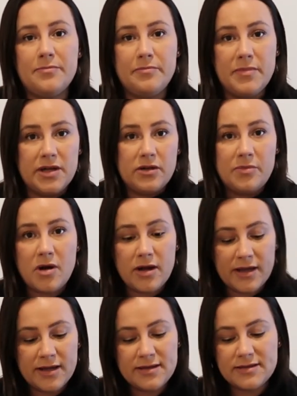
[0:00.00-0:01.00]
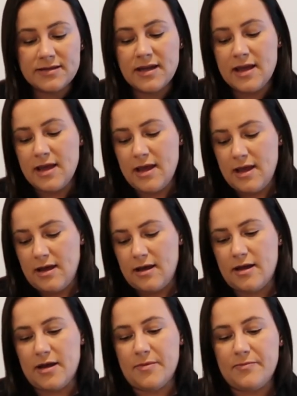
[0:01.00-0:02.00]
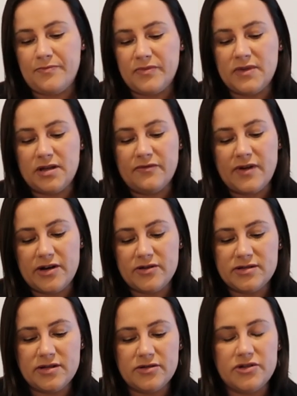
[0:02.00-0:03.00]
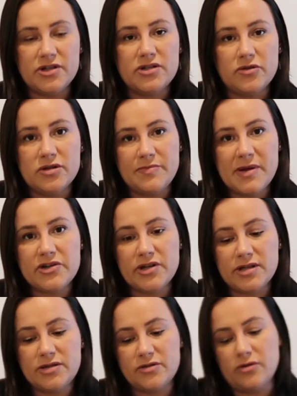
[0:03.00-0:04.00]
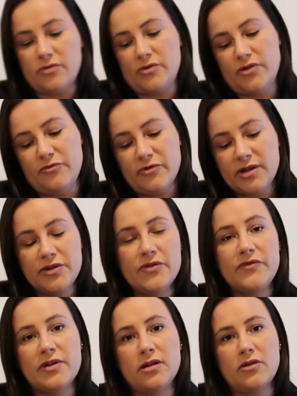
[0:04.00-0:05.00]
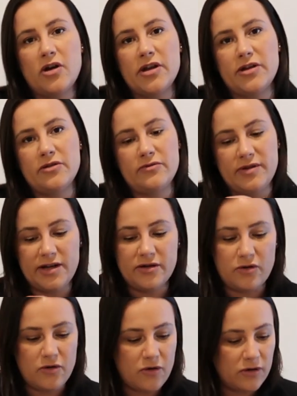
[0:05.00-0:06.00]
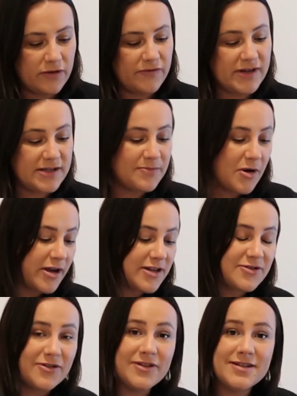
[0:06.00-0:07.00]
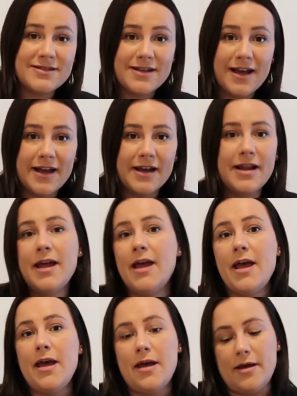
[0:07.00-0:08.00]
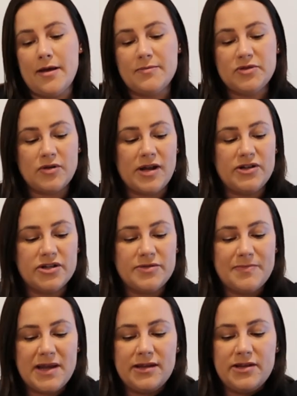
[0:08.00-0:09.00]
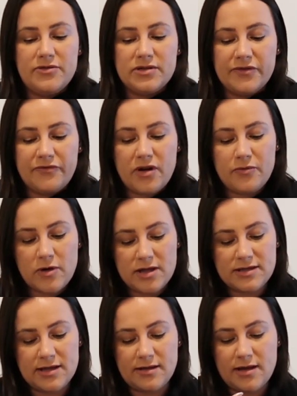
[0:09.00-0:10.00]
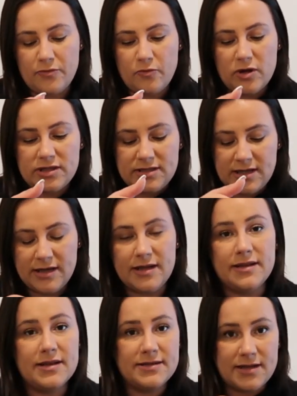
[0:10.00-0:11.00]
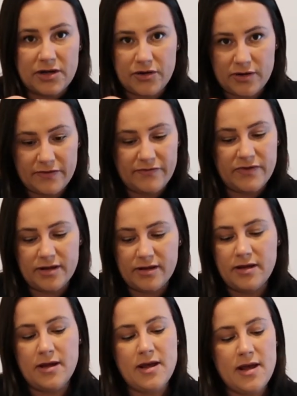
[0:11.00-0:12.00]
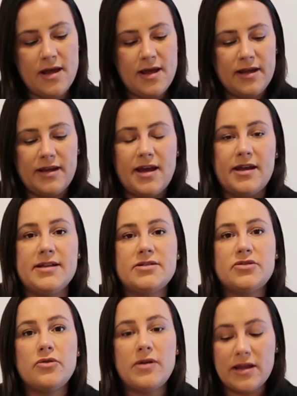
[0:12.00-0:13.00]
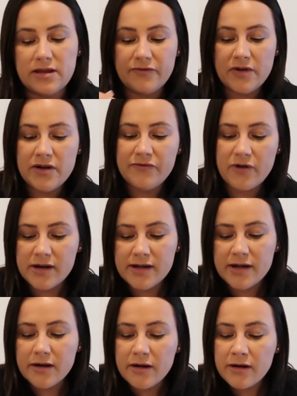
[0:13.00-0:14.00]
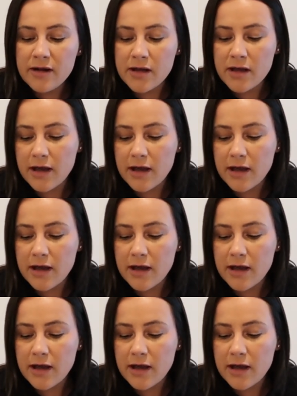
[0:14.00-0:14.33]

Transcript: middle pockets um, the dividers, they're just so spacious, so you really do fit a lot. You don't need all of these pockets on the side. Um, so I just mainly use the front ones and then what's in the center of the caddy. So at the very front here,